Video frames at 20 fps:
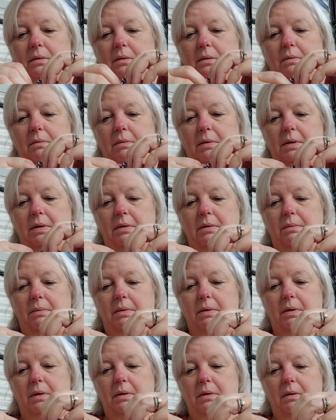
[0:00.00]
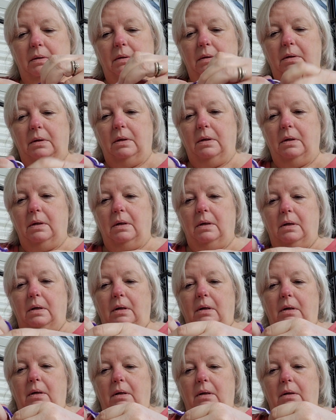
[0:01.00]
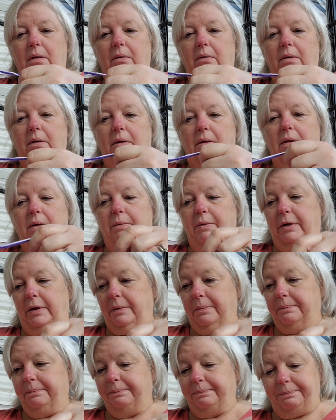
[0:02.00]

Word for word: Oh, that's why. Okay, there we go